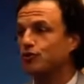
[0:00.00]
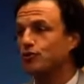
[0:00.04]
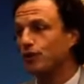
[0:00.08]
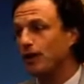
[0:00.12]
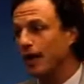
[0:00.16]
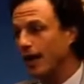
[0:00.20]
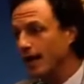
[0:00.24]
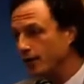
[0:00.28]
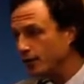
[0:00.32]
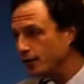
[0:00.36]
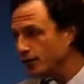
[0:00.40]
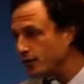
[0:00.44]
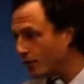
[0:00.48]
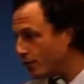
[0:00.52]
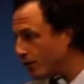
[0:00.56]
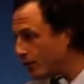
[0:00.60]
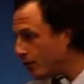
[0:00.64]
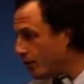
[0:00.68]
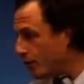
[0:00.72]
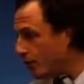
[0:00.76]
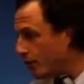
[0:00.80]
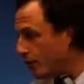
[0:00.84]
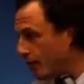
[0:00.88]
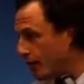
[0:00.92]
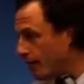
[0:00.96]
Do not use it
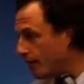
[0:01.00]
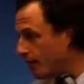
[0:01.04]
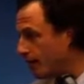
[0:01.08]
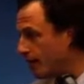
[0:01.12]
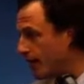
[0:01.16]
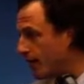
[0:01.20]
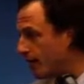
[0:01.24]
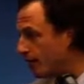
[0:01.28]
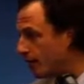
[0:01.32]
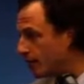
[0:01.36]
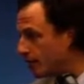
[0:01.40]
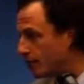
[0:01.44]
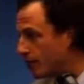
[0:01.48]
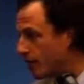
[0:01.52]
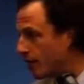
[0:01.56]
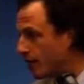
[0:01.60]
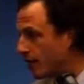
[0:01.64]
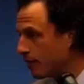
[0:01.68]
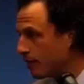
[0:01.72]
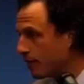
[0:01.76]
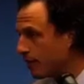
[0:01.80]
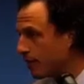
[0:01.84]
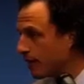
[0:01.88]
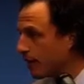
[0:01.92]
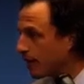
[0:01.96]
for a grade 5. There's
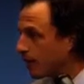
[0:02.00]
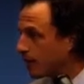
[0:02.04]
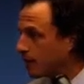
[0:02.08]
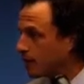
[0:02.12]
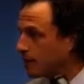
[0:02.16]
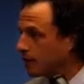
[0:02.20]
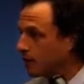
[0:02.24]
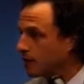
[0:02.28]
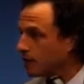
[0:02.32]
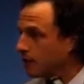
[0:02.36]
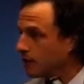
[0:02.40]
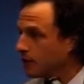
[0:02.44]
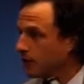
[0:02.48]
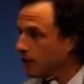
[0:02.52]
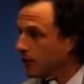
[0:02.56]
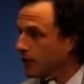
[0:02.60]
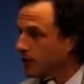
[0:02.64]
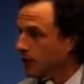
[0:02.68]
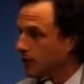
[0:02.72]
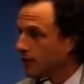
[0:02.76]
nothing that they can do